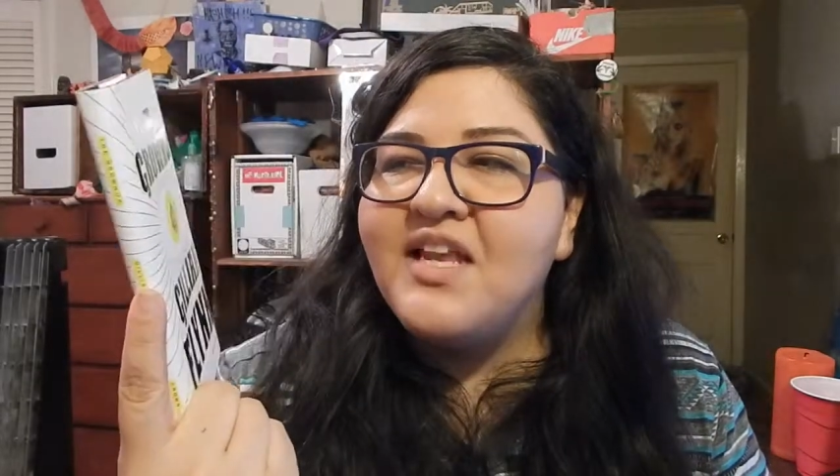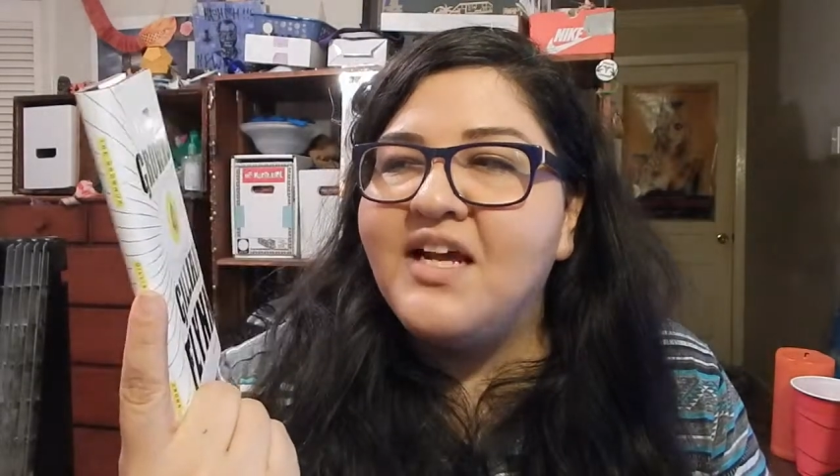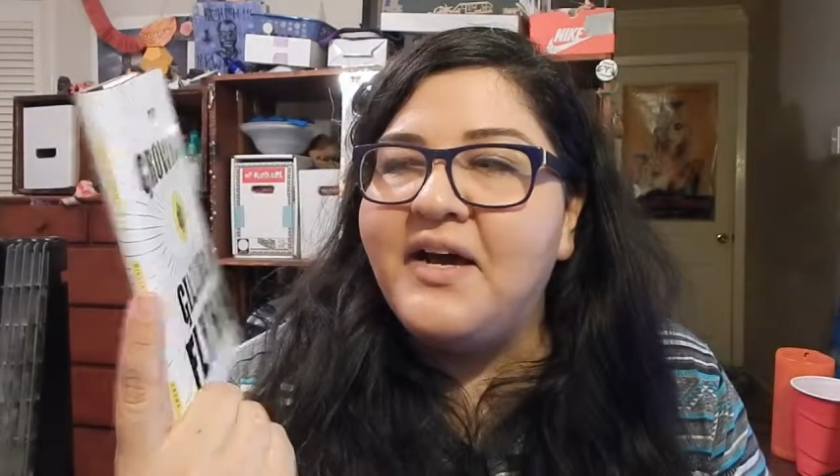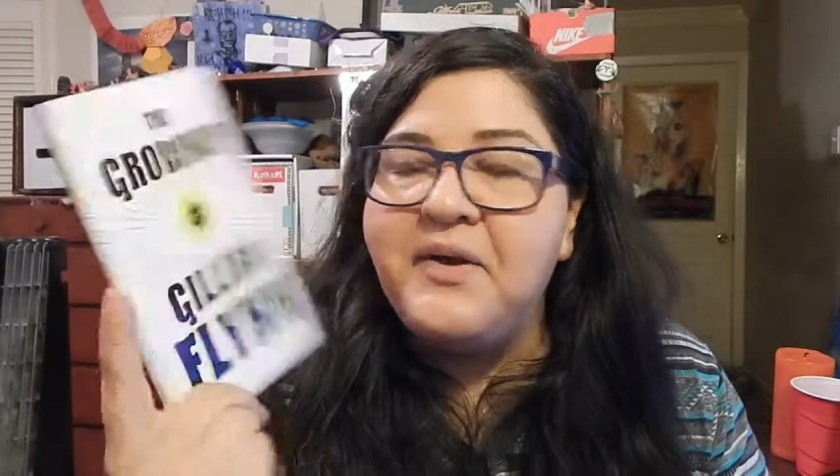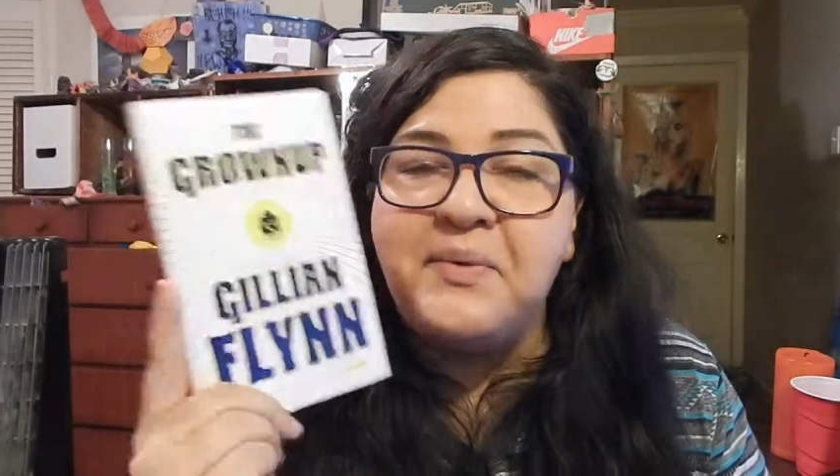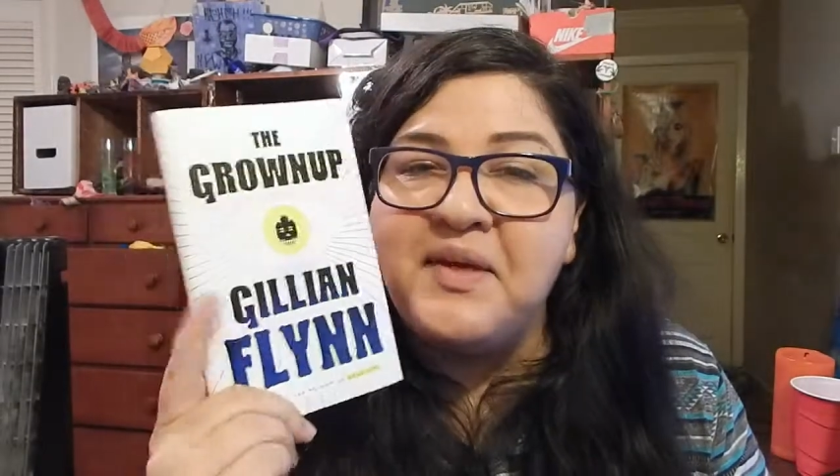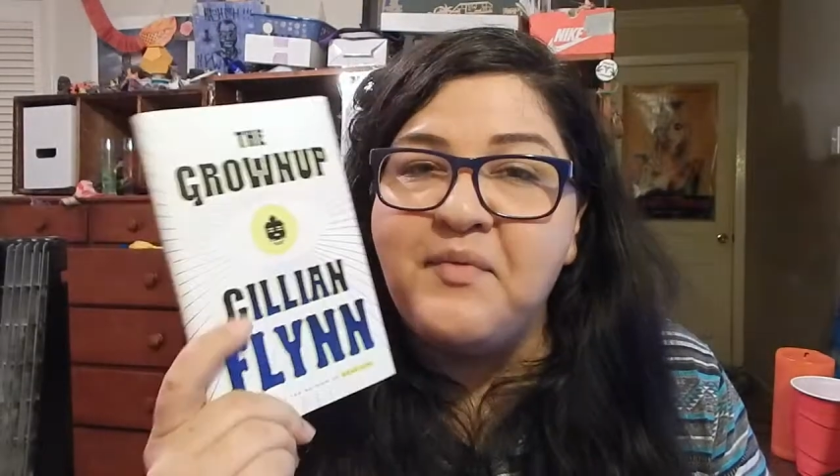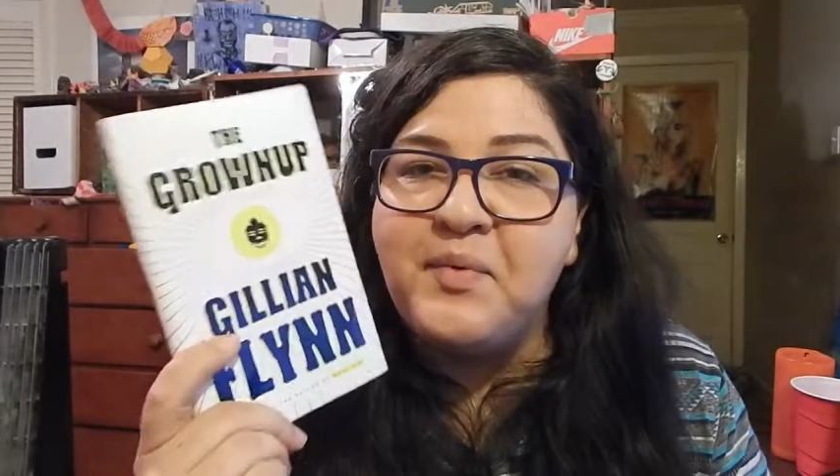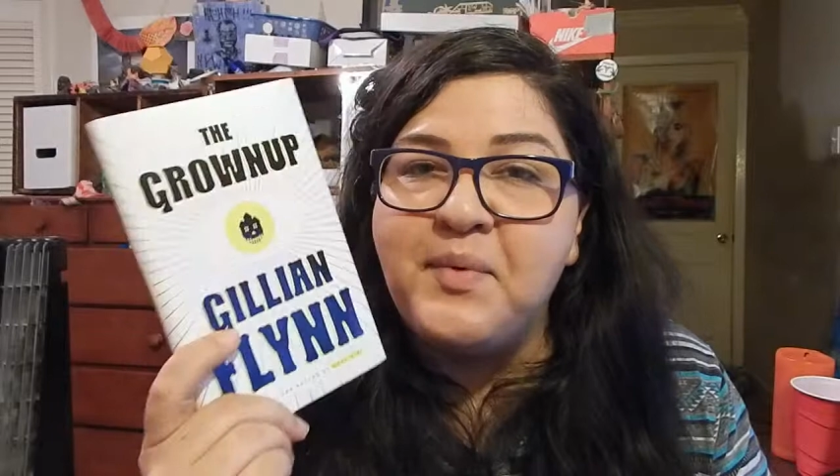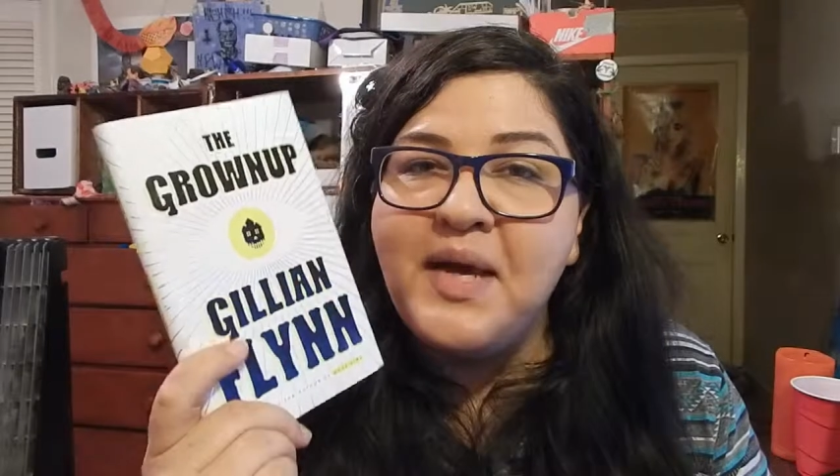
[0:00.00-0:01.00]
I don't want to give
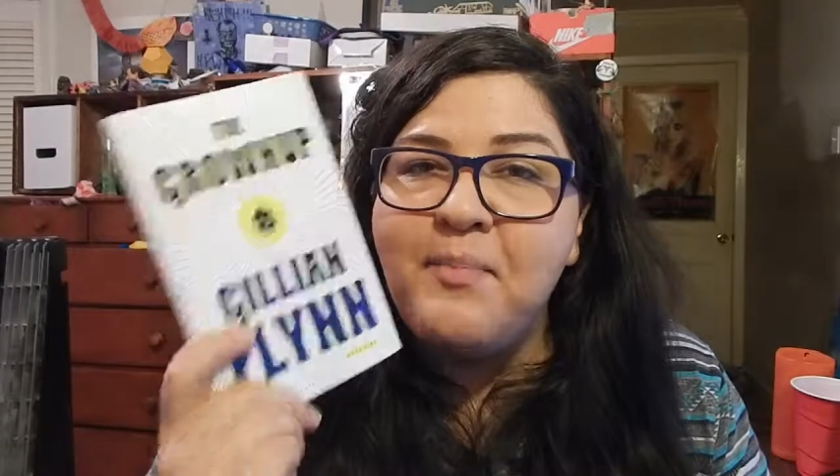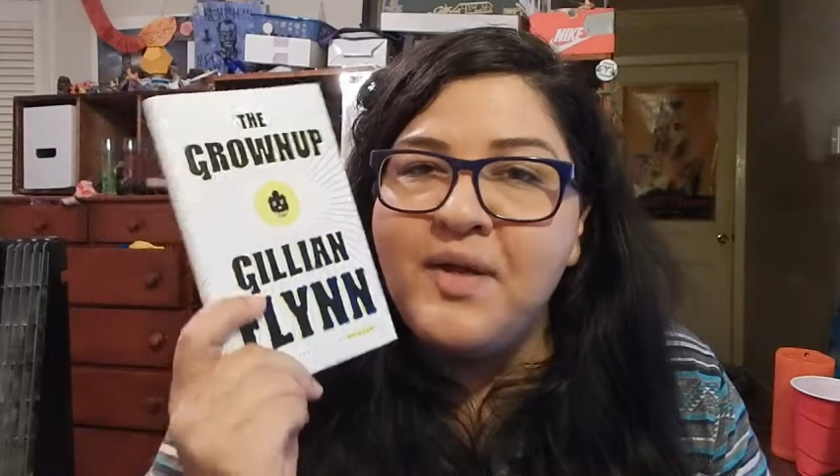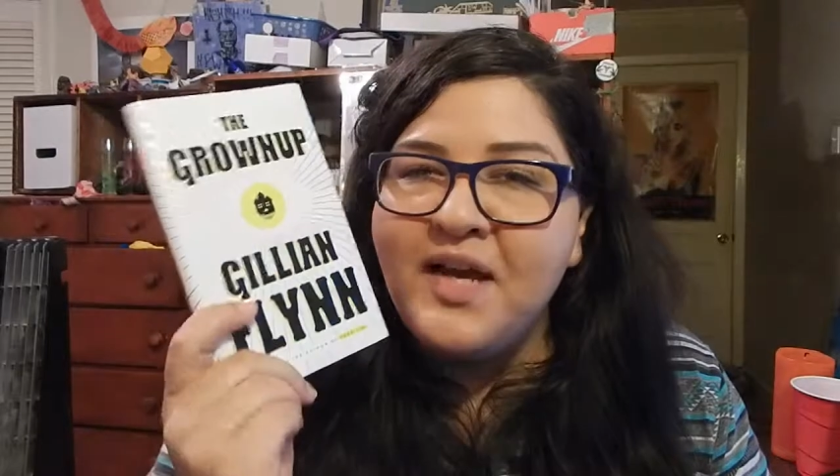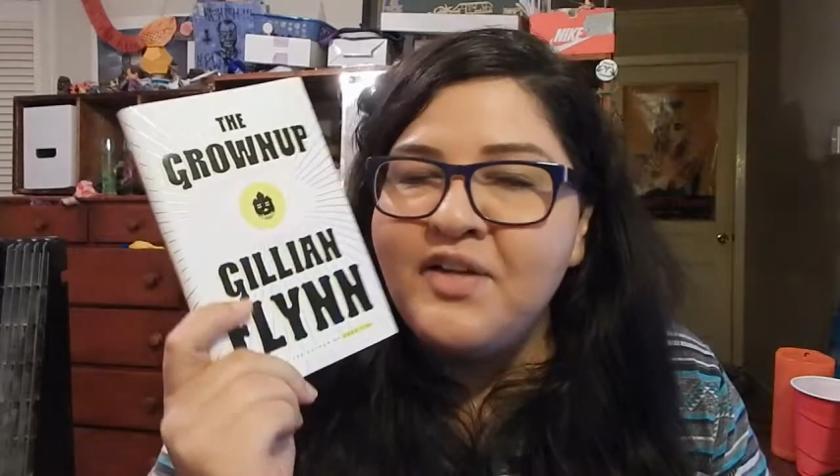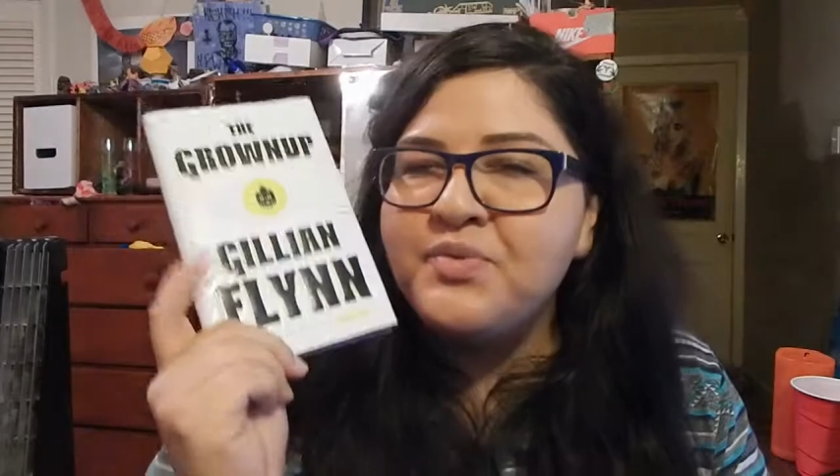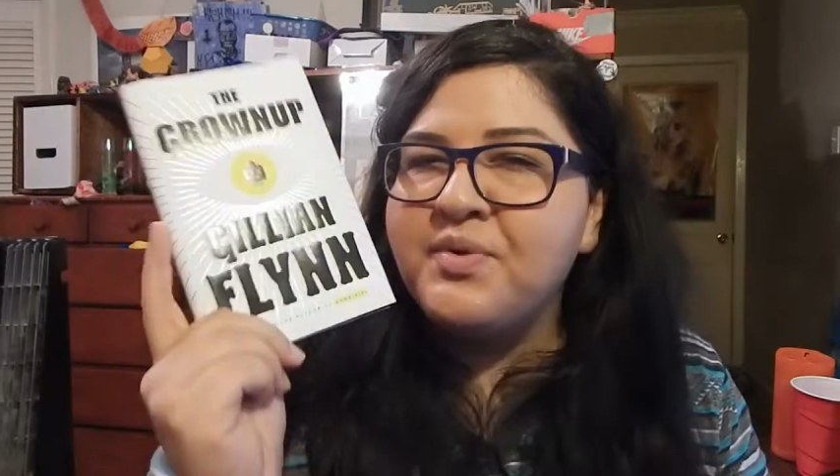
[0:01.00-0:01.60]
it away, but I just